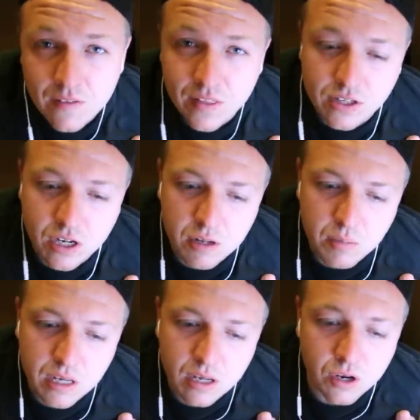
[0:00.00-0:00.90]
There's gonna
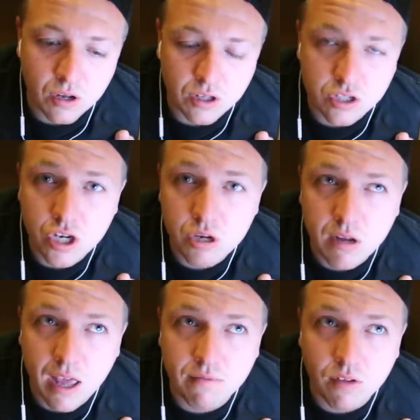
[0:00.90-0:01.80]
be another
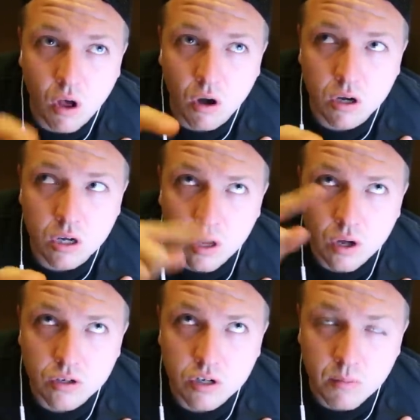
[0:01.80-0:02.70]
2-day vlog,
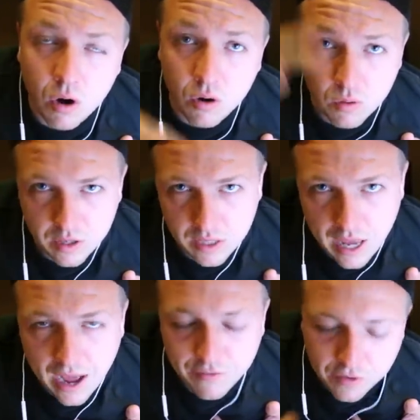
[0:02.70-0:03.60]
not tomorrow, the
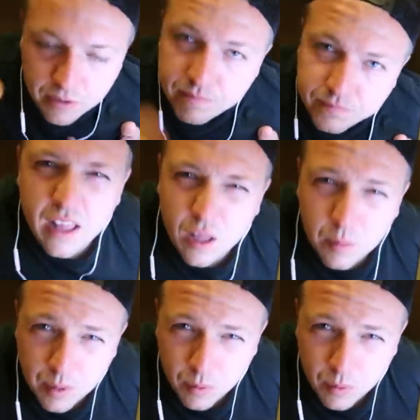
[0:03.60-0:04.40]
day after. It'll be